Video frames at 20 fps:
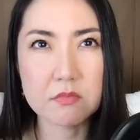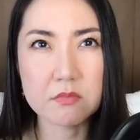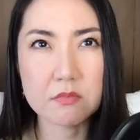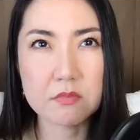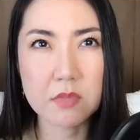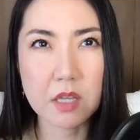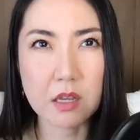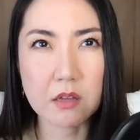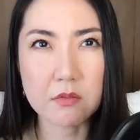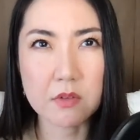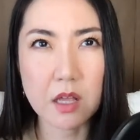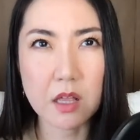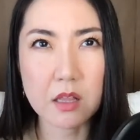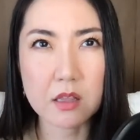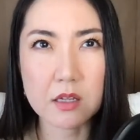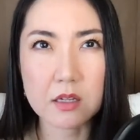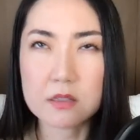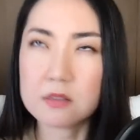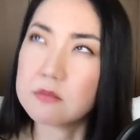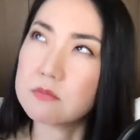like
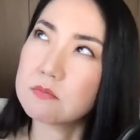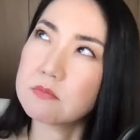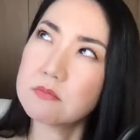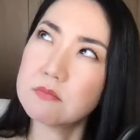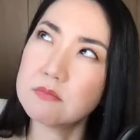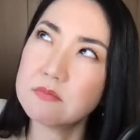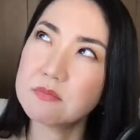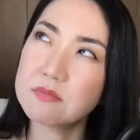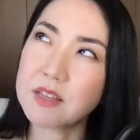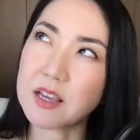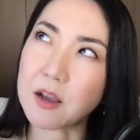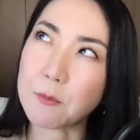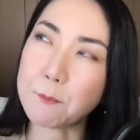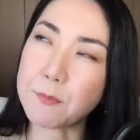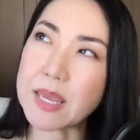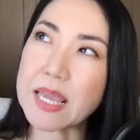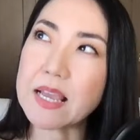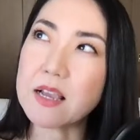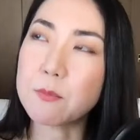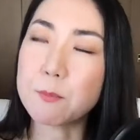a
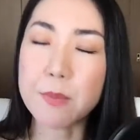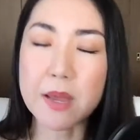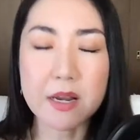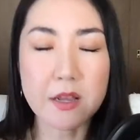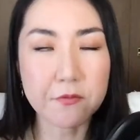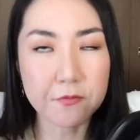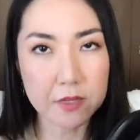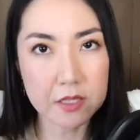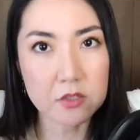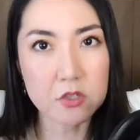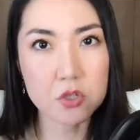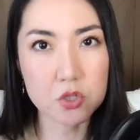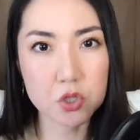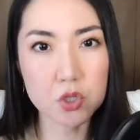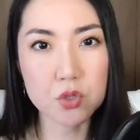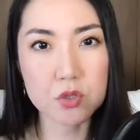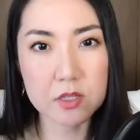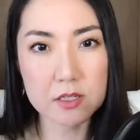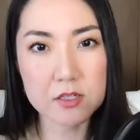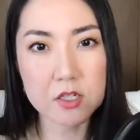big benefit
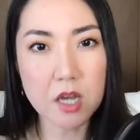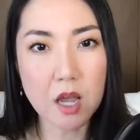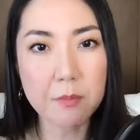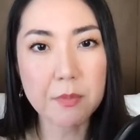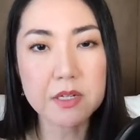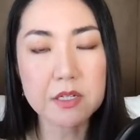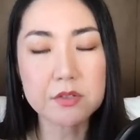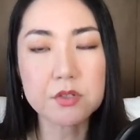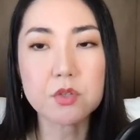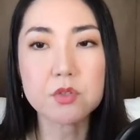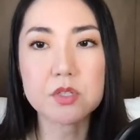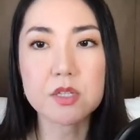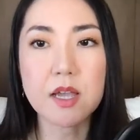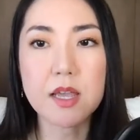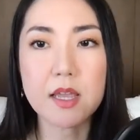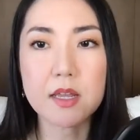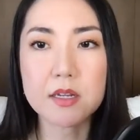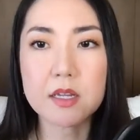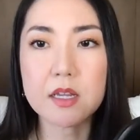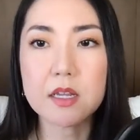to the Japanese
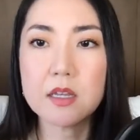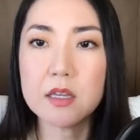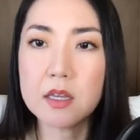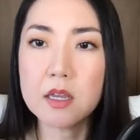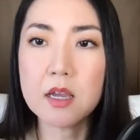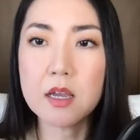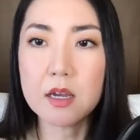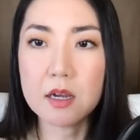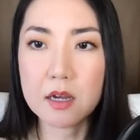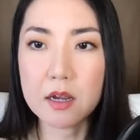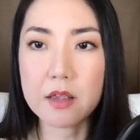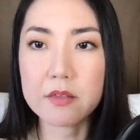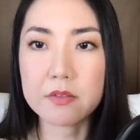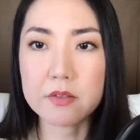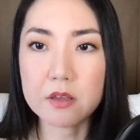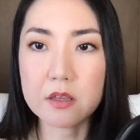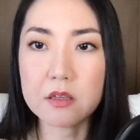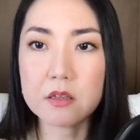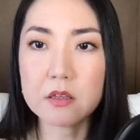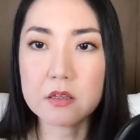society. I
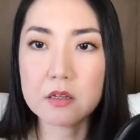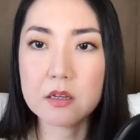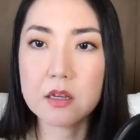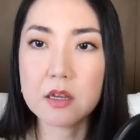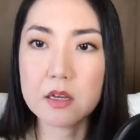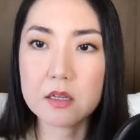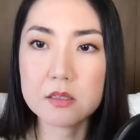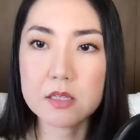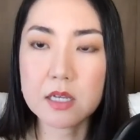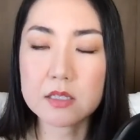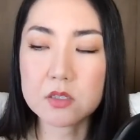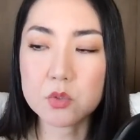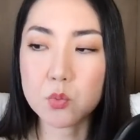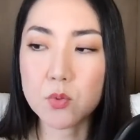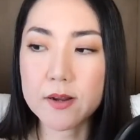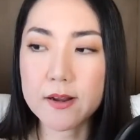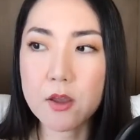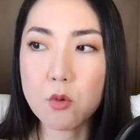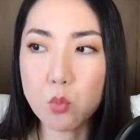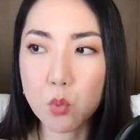think that's
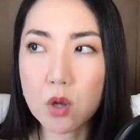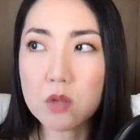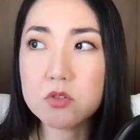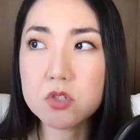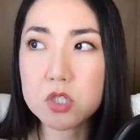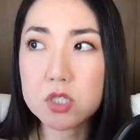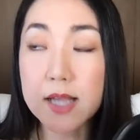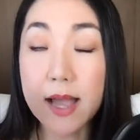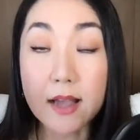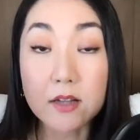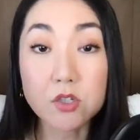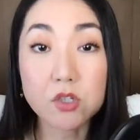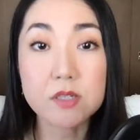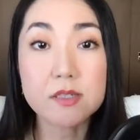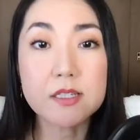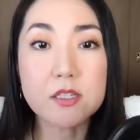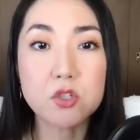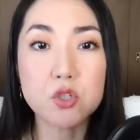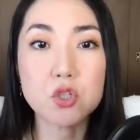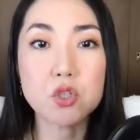what I want to
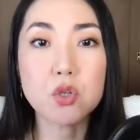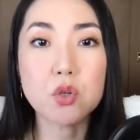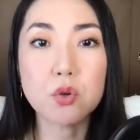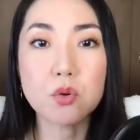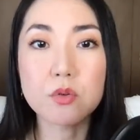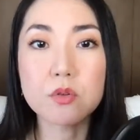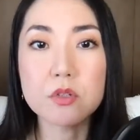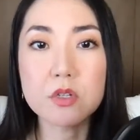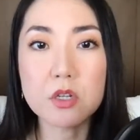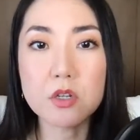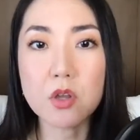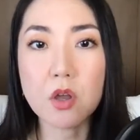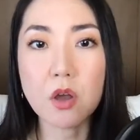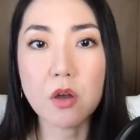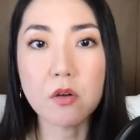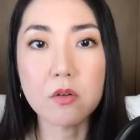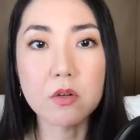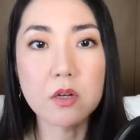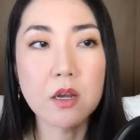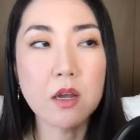actually do.
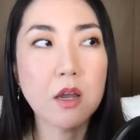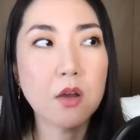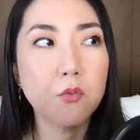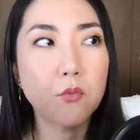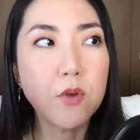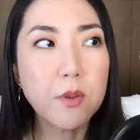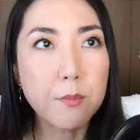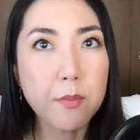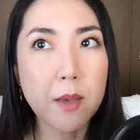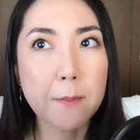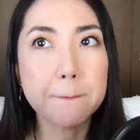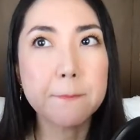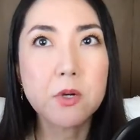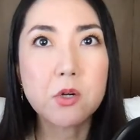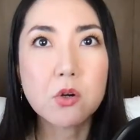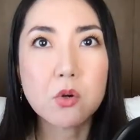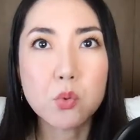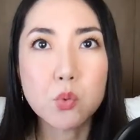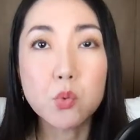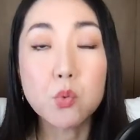
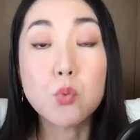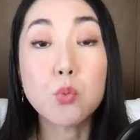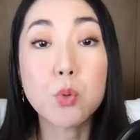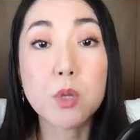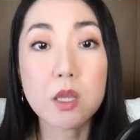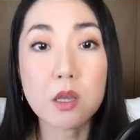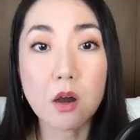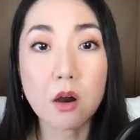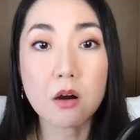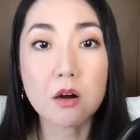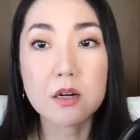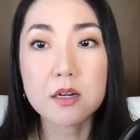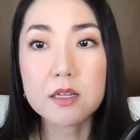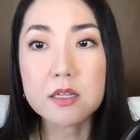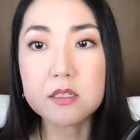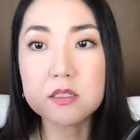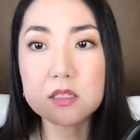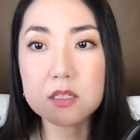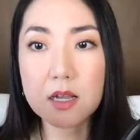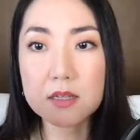Remember who we are.
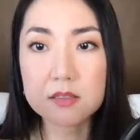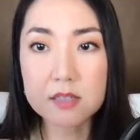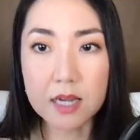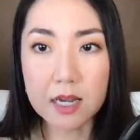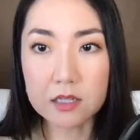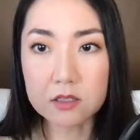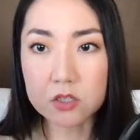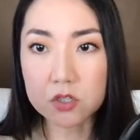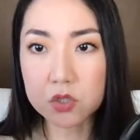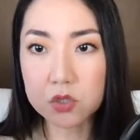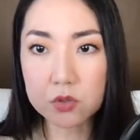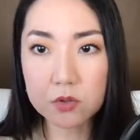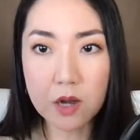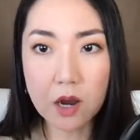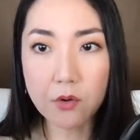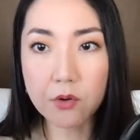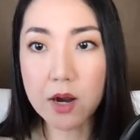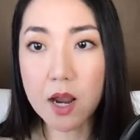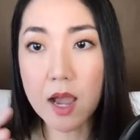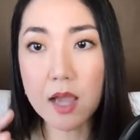It's attached to
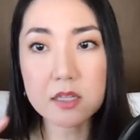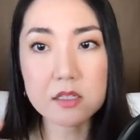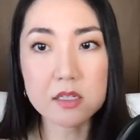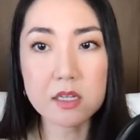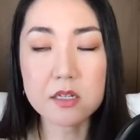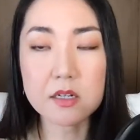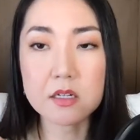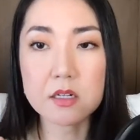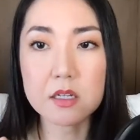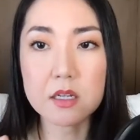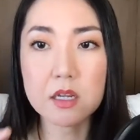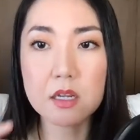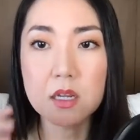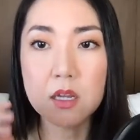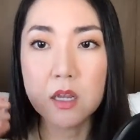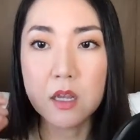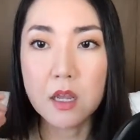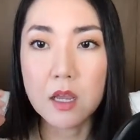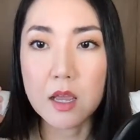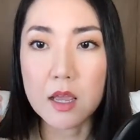our identity,
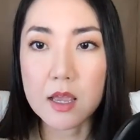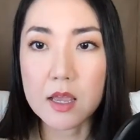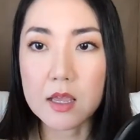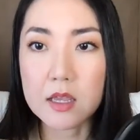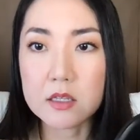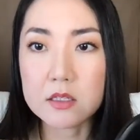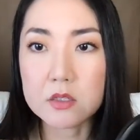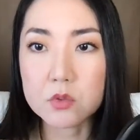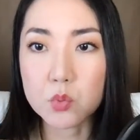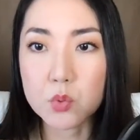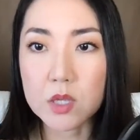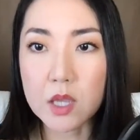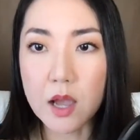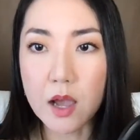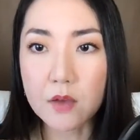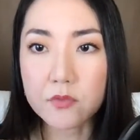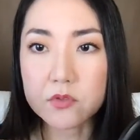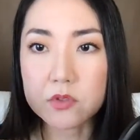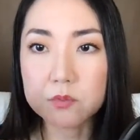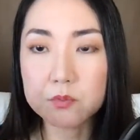and we
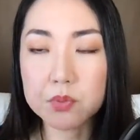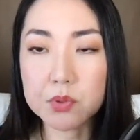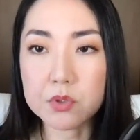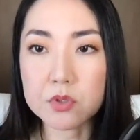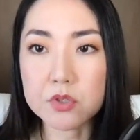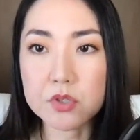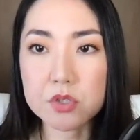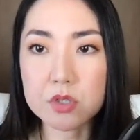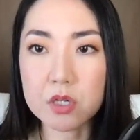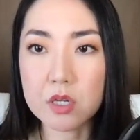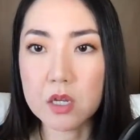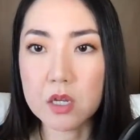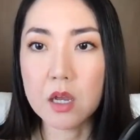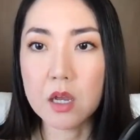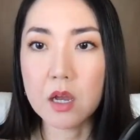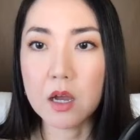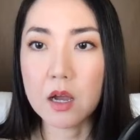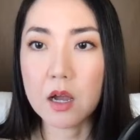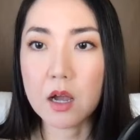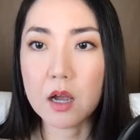have to push
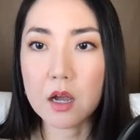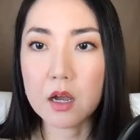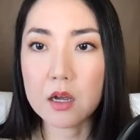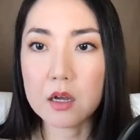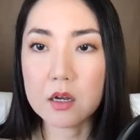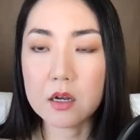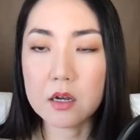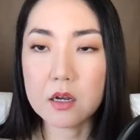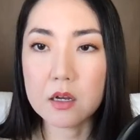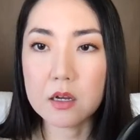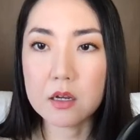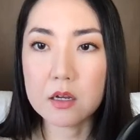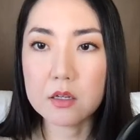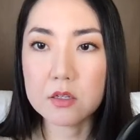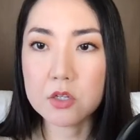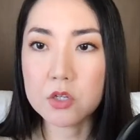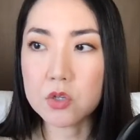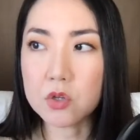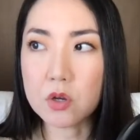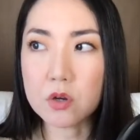
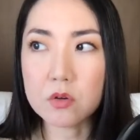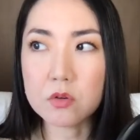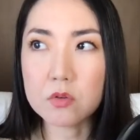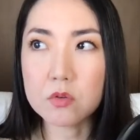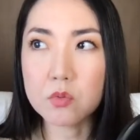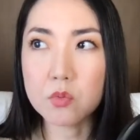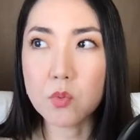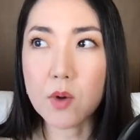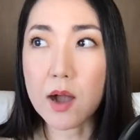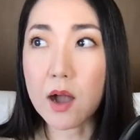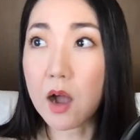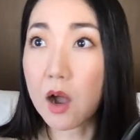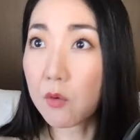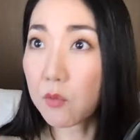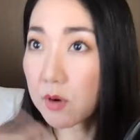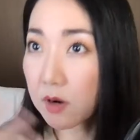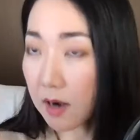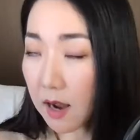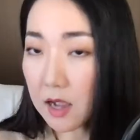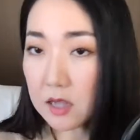what
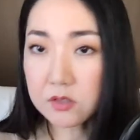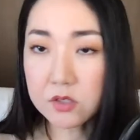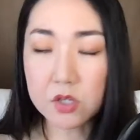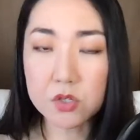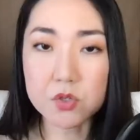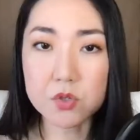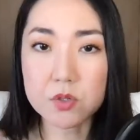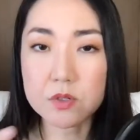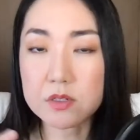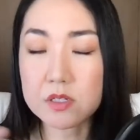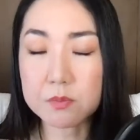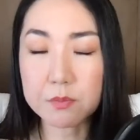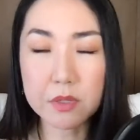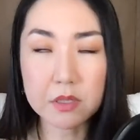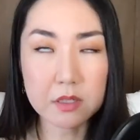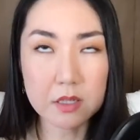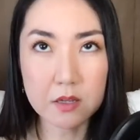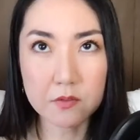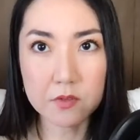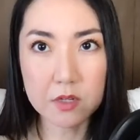our ancestors
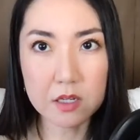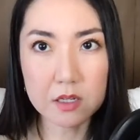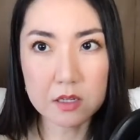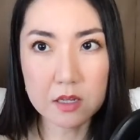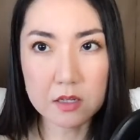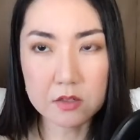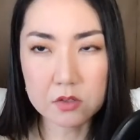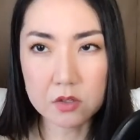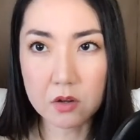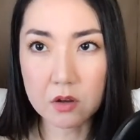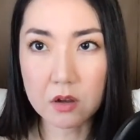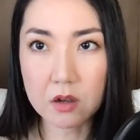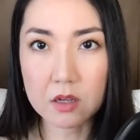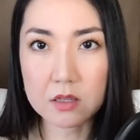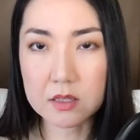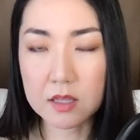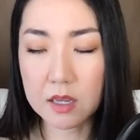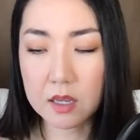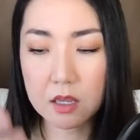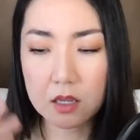believe in and so
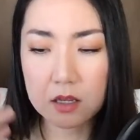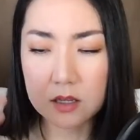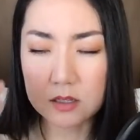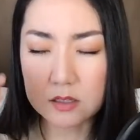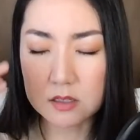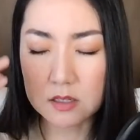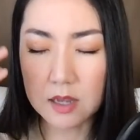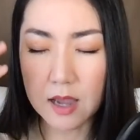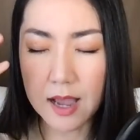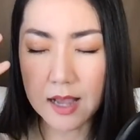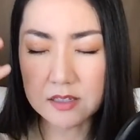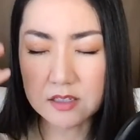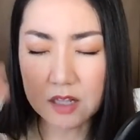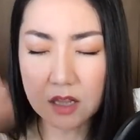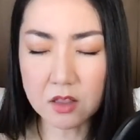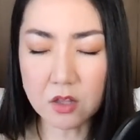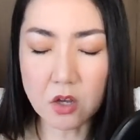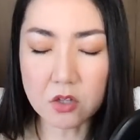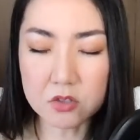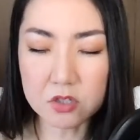on. Like it has a
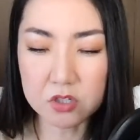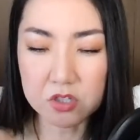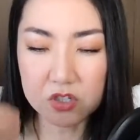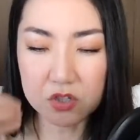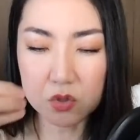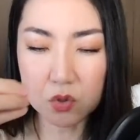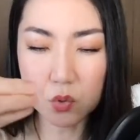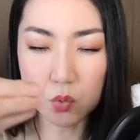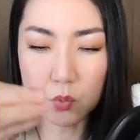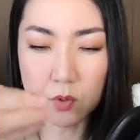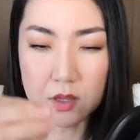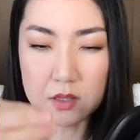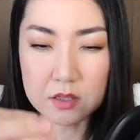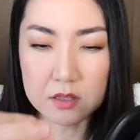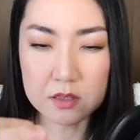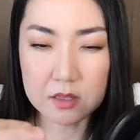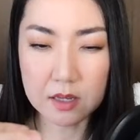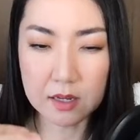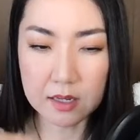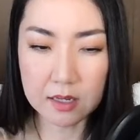lot to do with
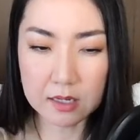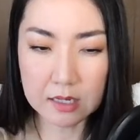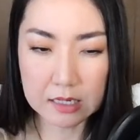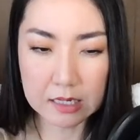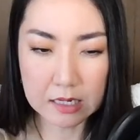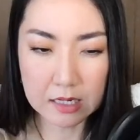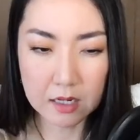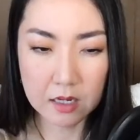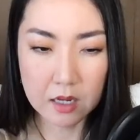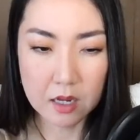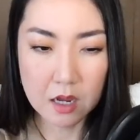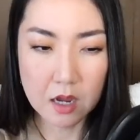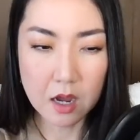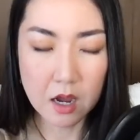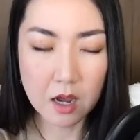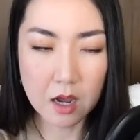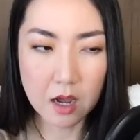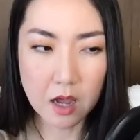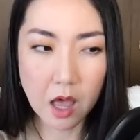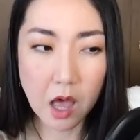like
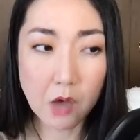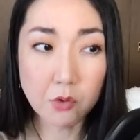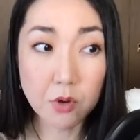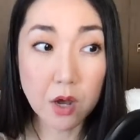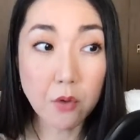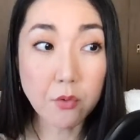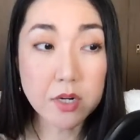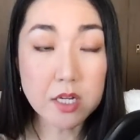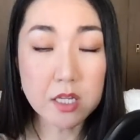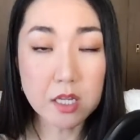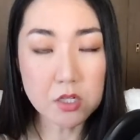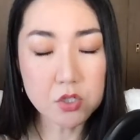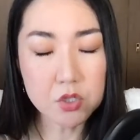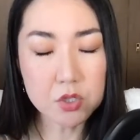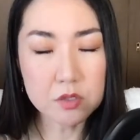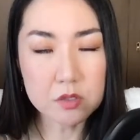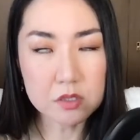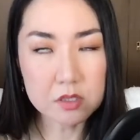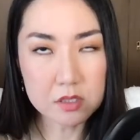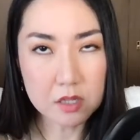how our
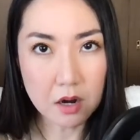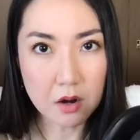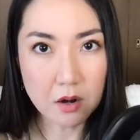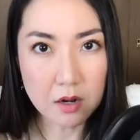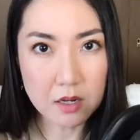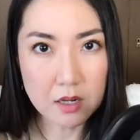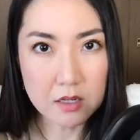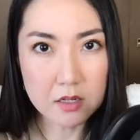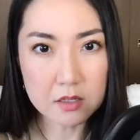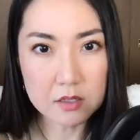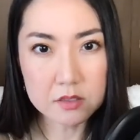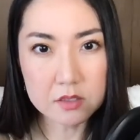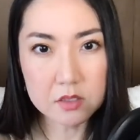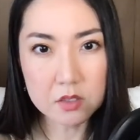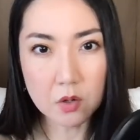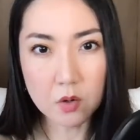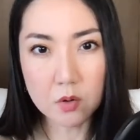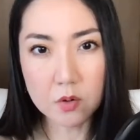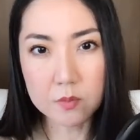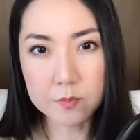nation started.
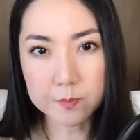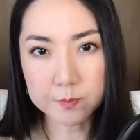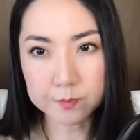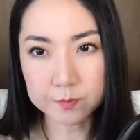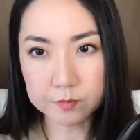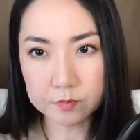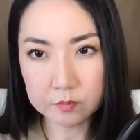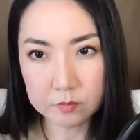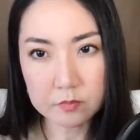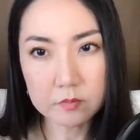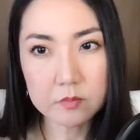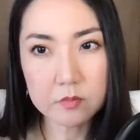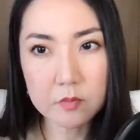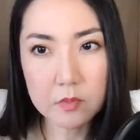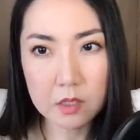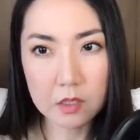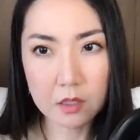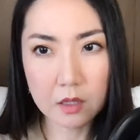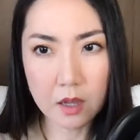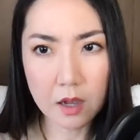So
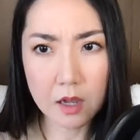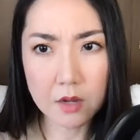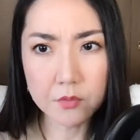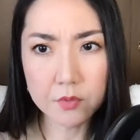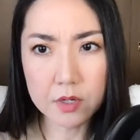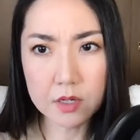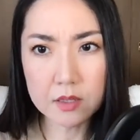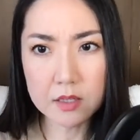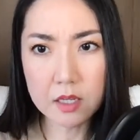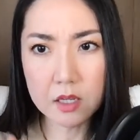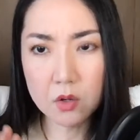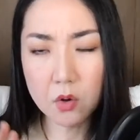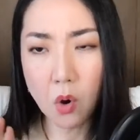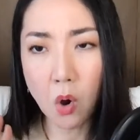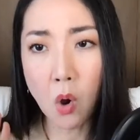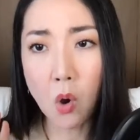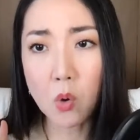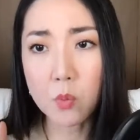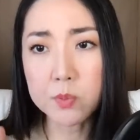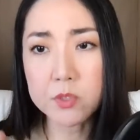I really
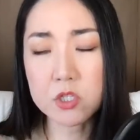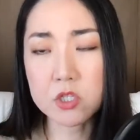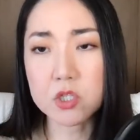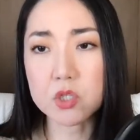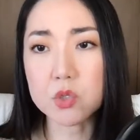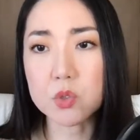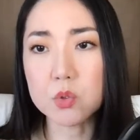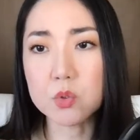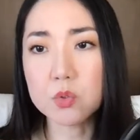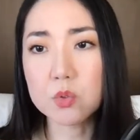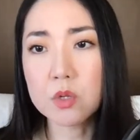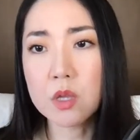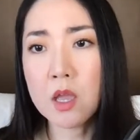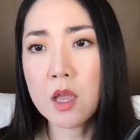hope to